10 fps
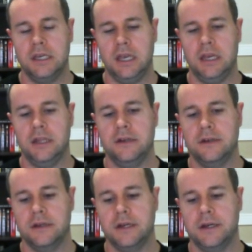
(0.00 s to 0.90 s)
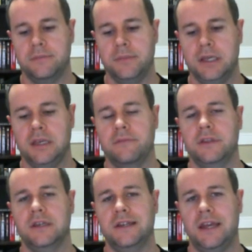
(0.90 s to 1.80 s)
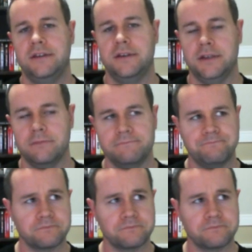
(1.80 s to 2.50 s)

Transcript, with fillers: and um, making everything an entity,